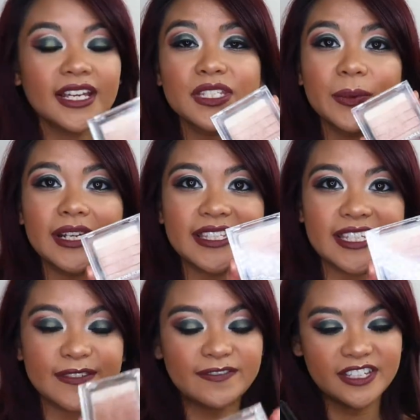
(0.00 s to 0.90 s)
next one is
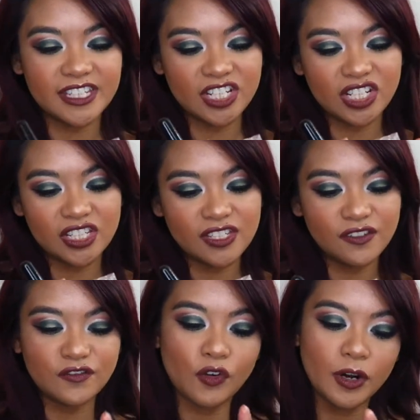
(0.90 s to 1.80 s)
this Physicians
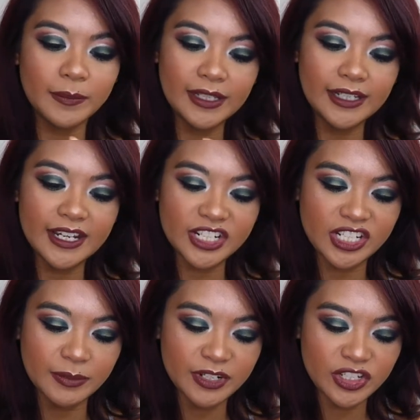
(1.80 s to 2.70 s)
Formula
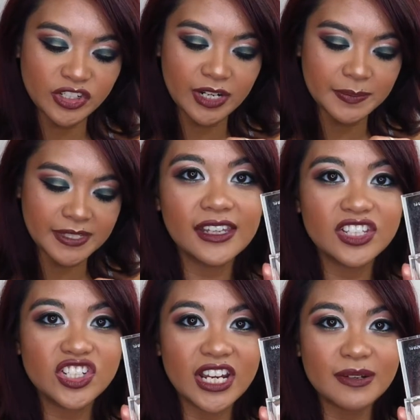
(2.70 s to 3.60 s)
Shimmer Strips in
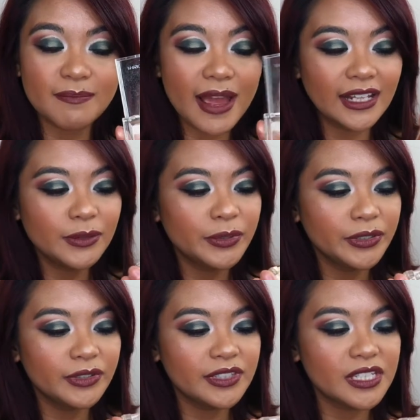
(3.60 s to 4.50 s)
the shade
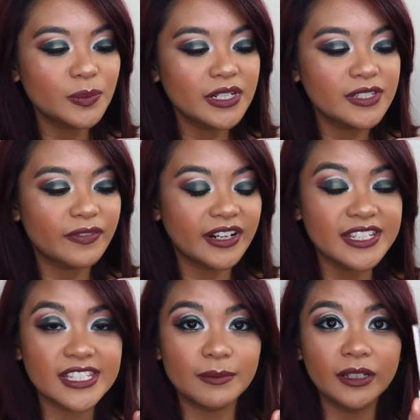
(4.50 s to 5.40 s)
Malibu. This one is very
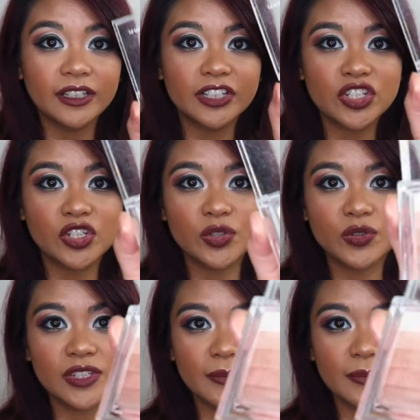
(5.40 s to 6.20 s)
similar to